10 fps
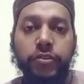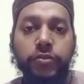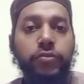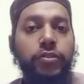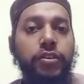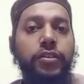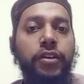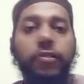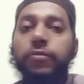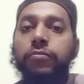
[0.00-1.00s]
I
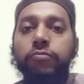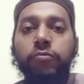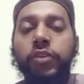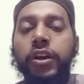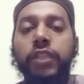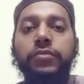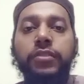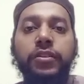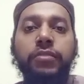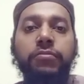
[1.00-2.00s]
would have
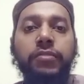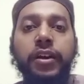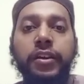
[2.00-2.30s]
errands.